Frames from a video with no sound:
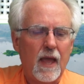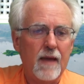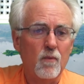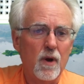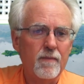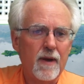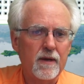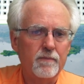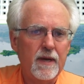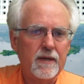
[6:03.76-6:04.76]
And what am I
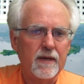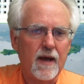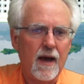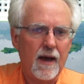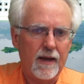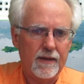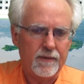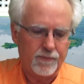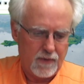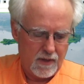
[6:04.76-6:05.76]
going to make it? High.
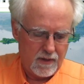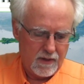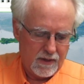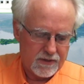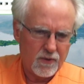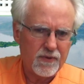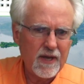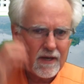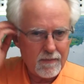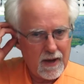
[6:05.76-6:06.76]
So
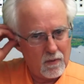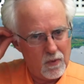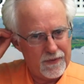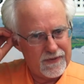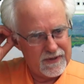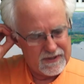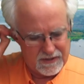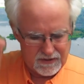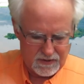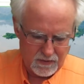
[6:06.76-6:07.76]
think about what this
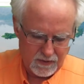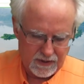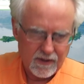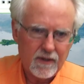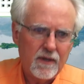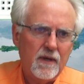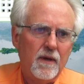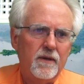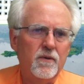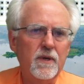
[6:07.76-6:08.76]
is doing.
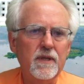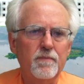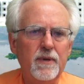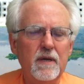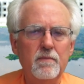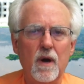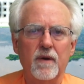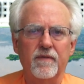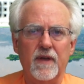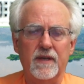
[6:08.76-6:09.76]
Doing the pin
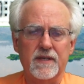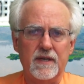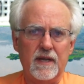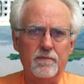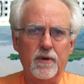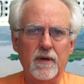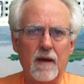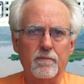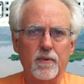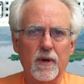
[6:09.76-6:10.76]
mode as an input,
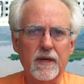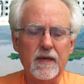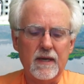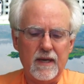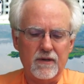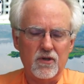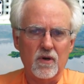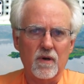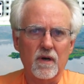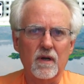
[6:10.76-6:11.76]
I'm bringing
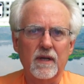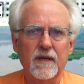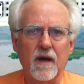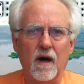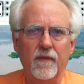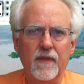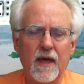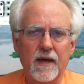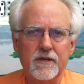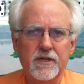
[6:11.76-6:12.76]
internally on
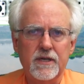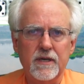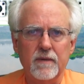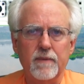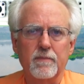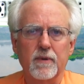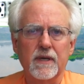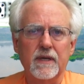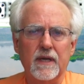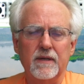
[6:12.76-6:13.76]
that chip, I'm
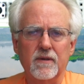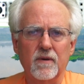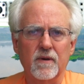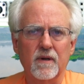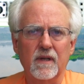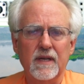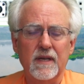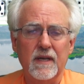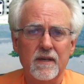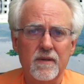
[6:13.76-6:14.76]
bringing
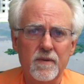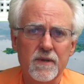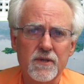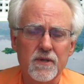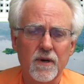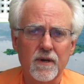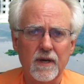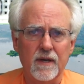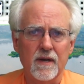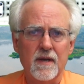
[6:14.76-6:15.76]
internally into the
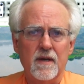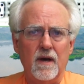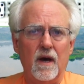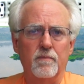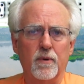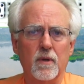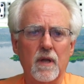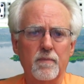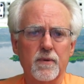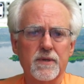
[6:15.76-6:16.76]
circuit a
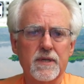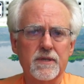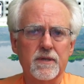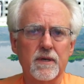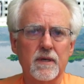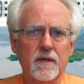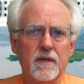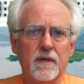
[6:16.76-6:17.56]
pull-up resistor.